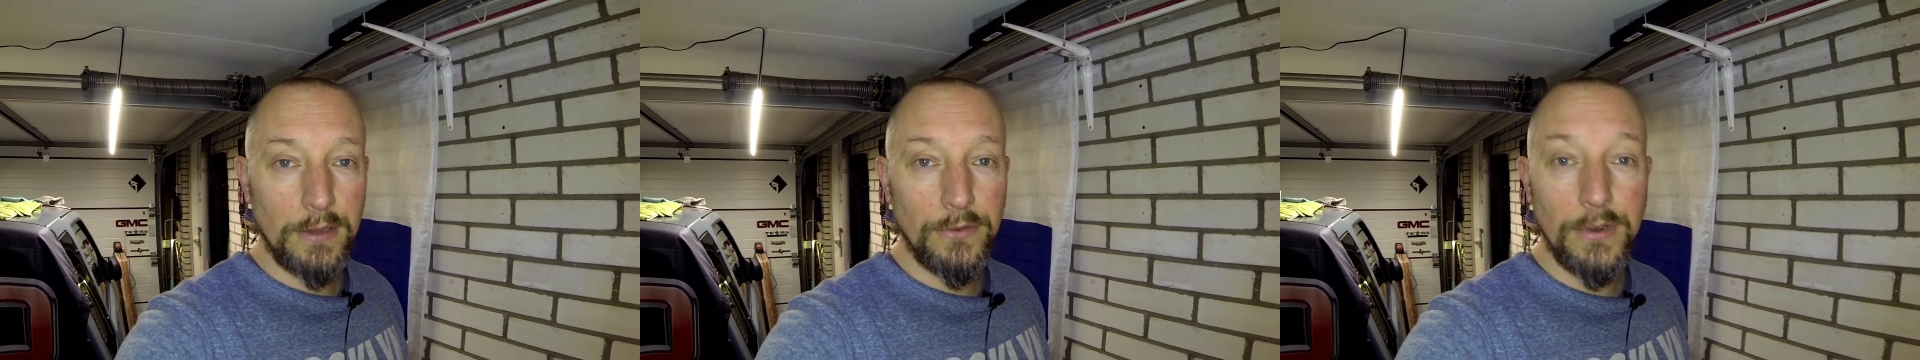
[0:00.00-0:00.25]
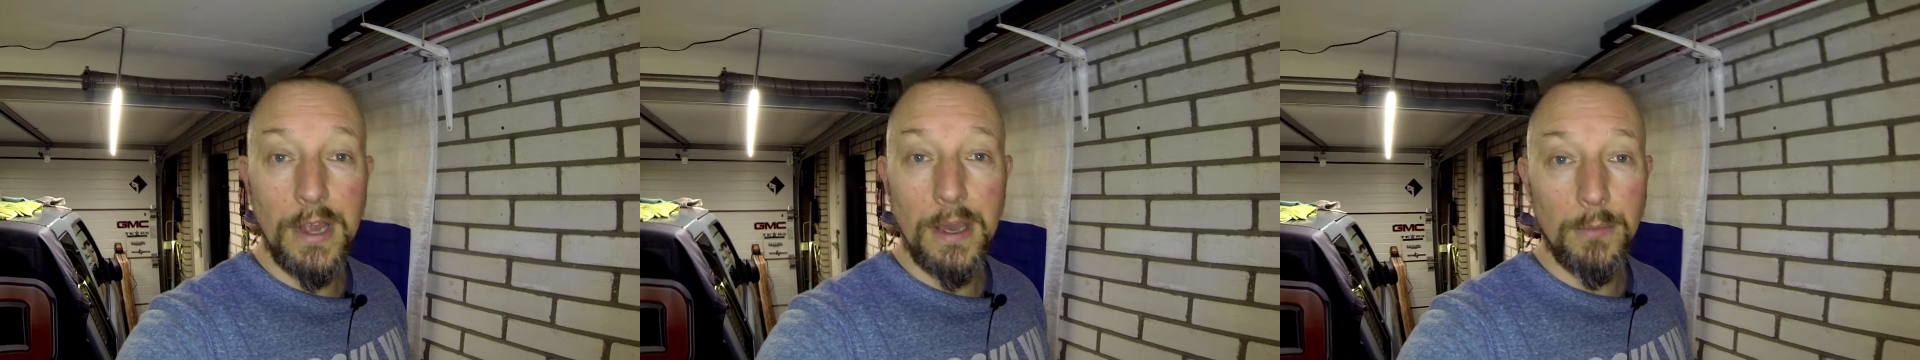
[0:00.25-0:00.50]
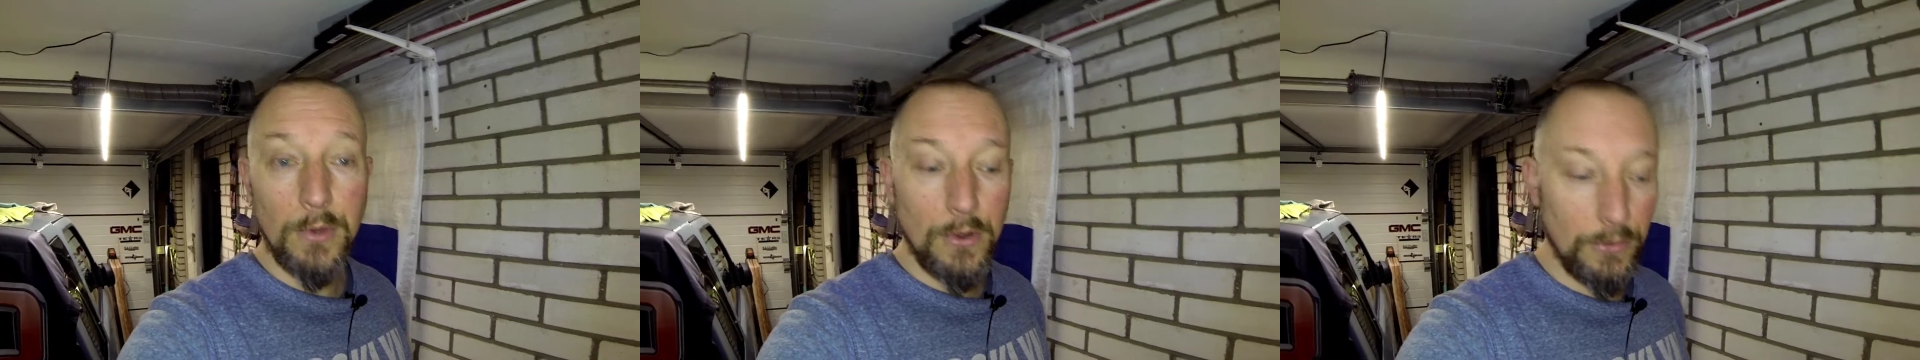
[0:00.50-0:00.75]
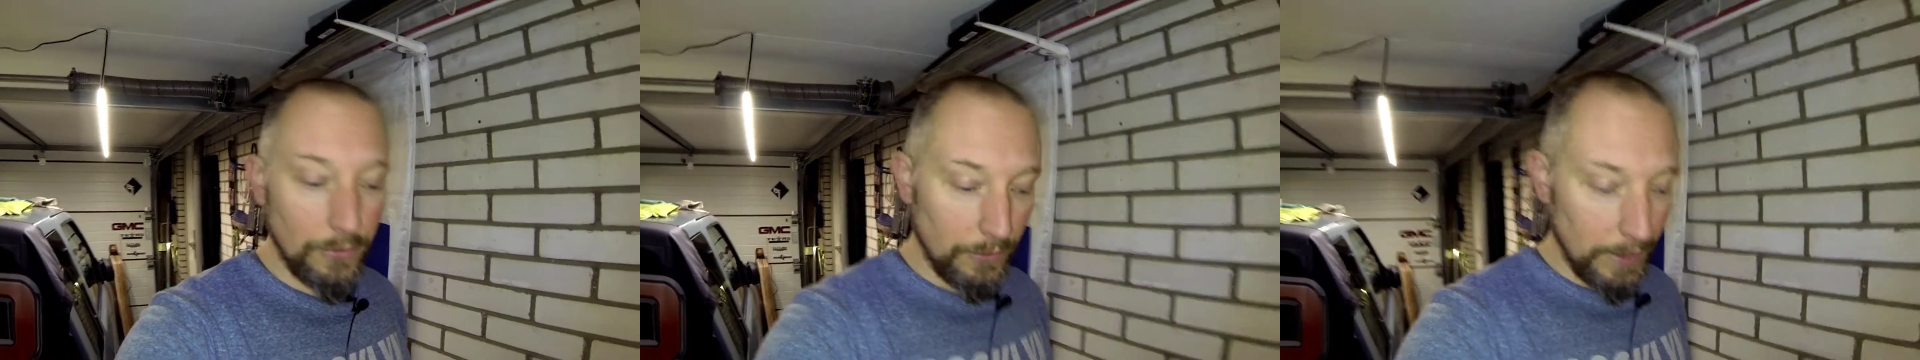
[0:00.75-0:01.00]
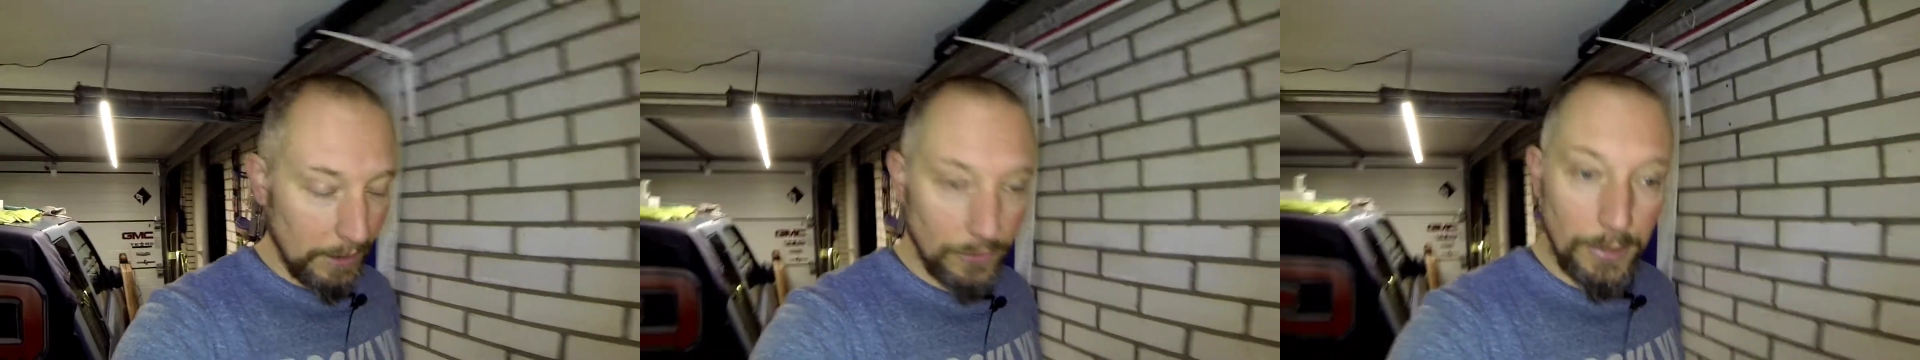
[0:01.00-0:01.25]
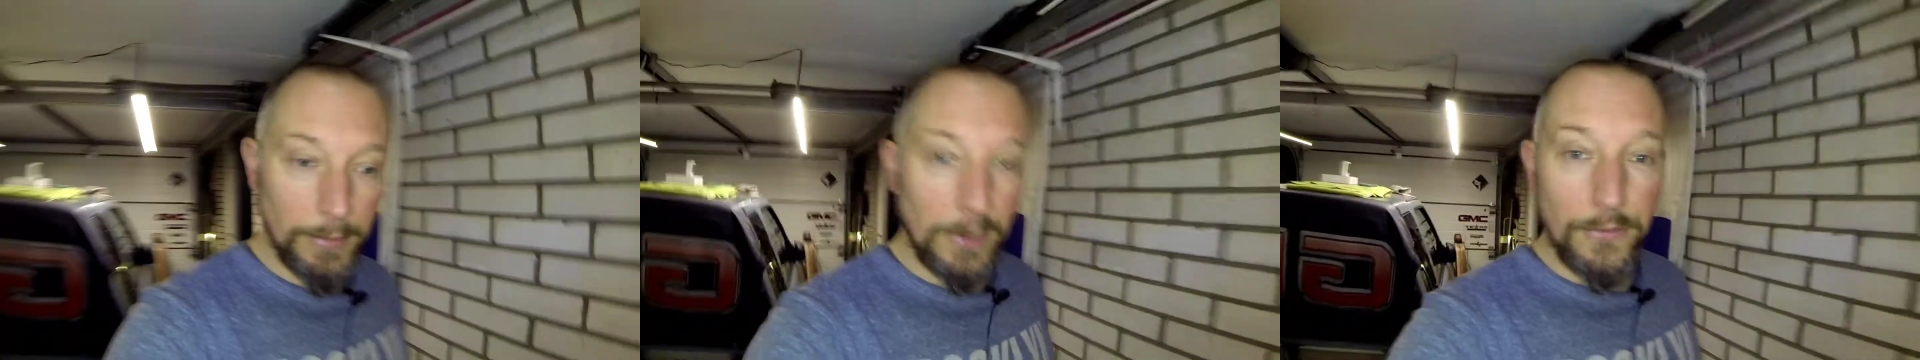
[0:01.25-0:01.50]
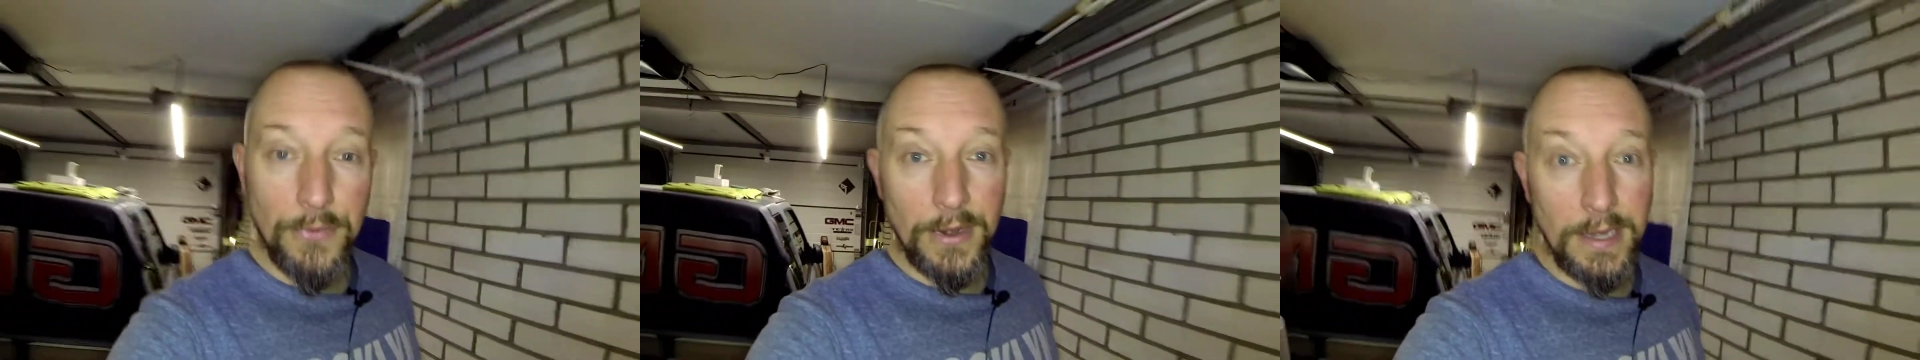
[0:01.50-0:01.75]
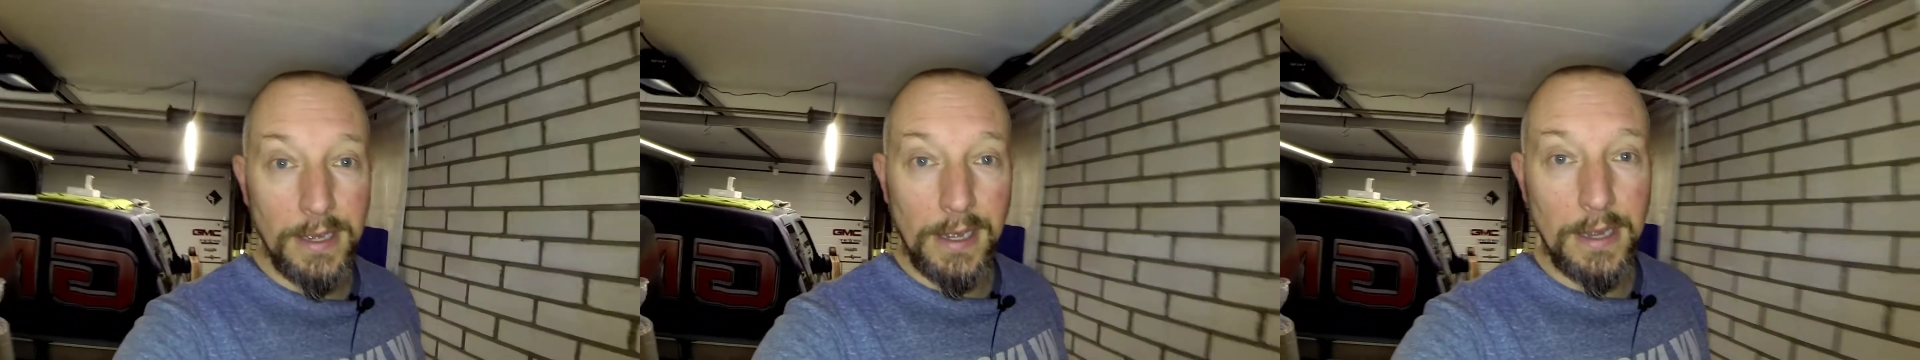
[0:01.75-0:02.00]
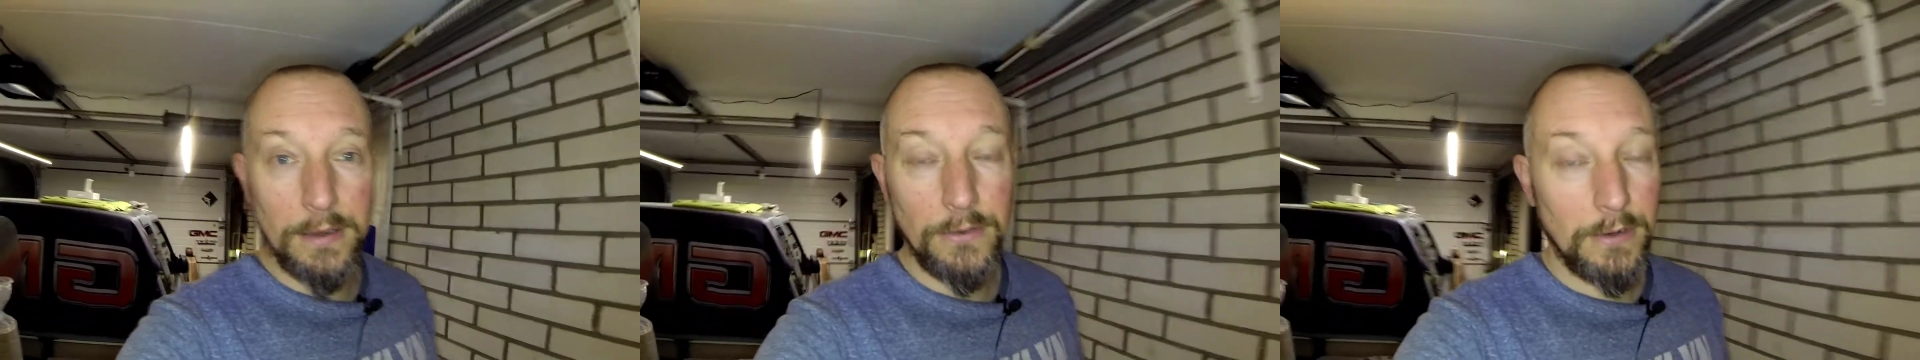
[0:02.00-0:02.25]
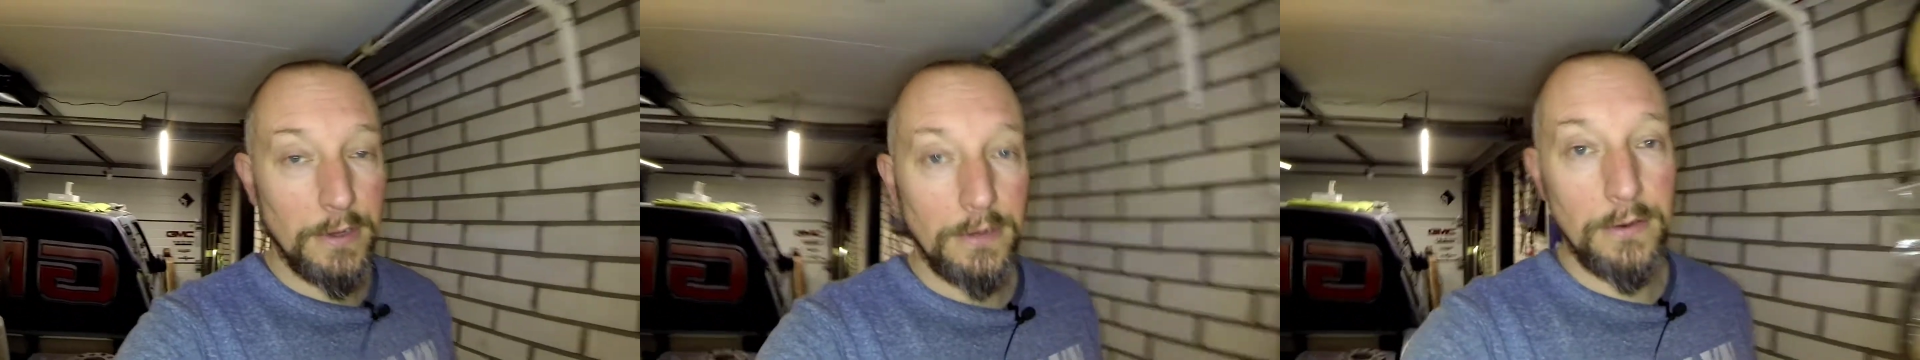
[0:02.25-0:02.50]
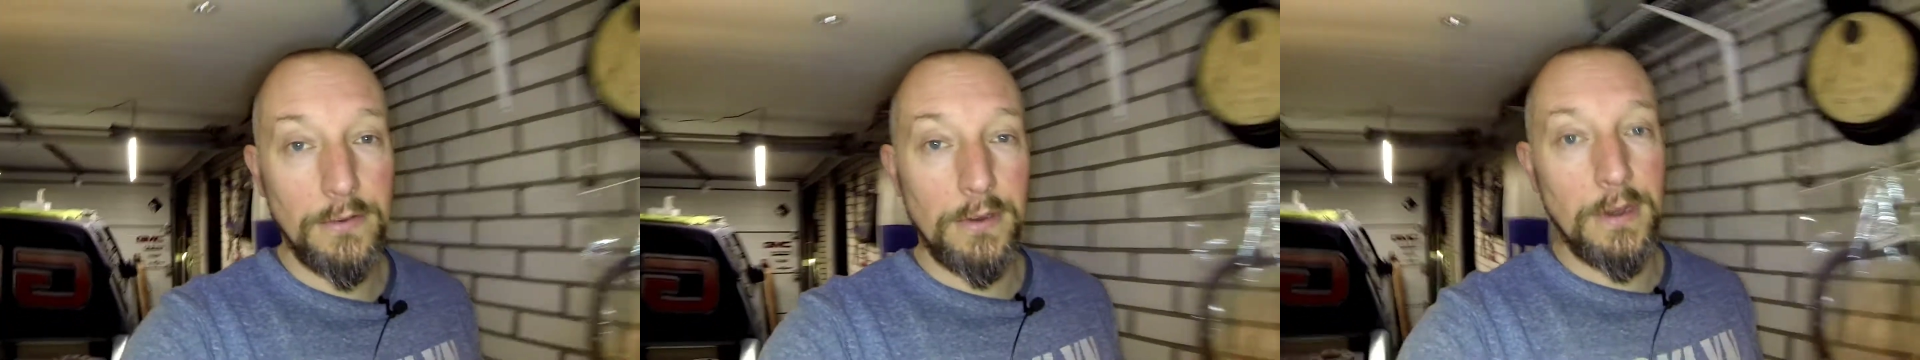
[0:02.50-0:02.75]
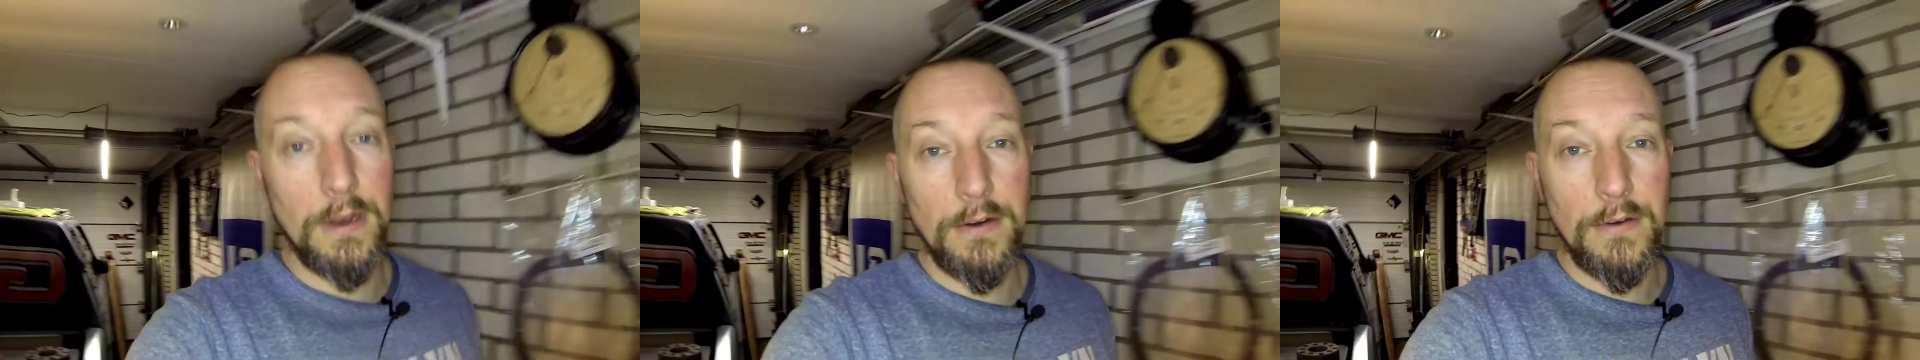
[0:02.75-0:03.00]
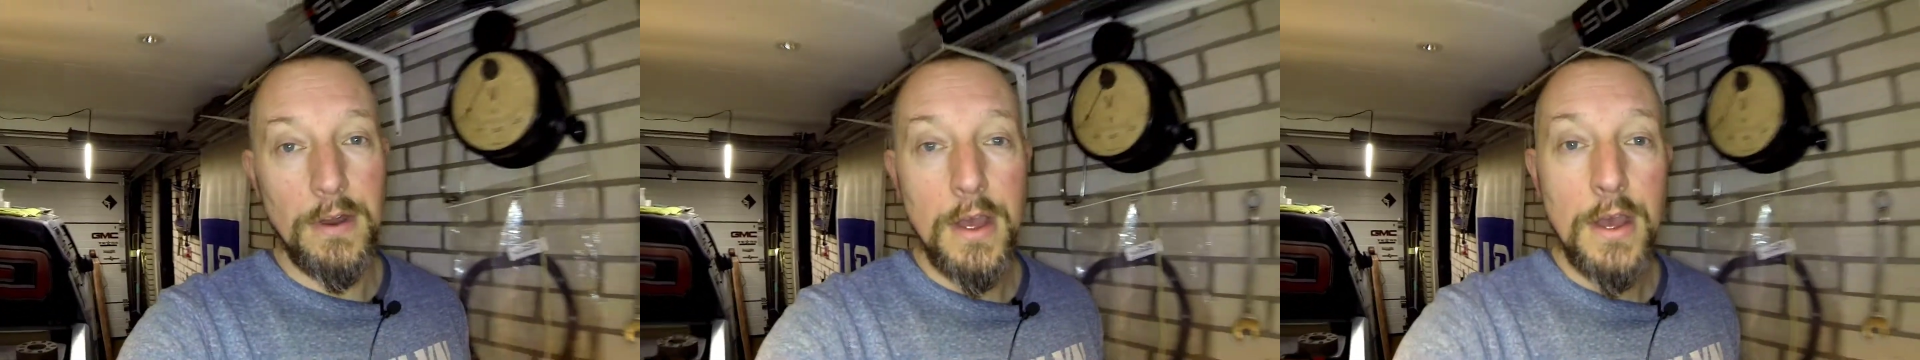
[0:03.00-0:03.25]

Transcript: and today I'm going to tackle something funny again. So this is another